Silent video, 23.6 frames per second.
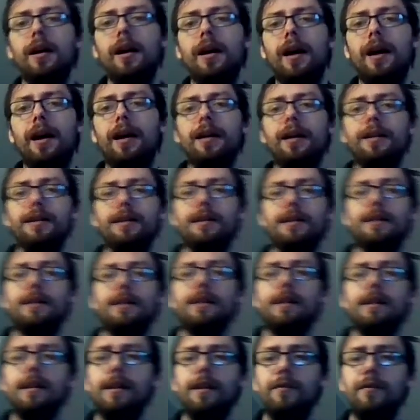And
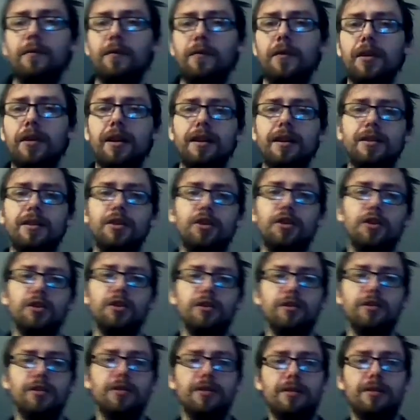Infinite
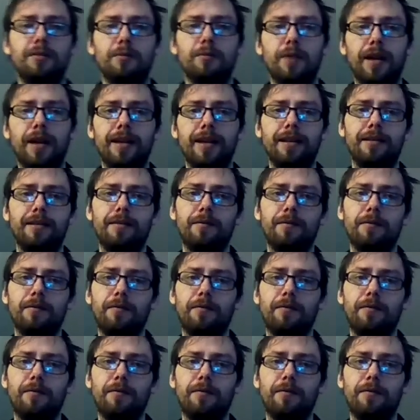should wait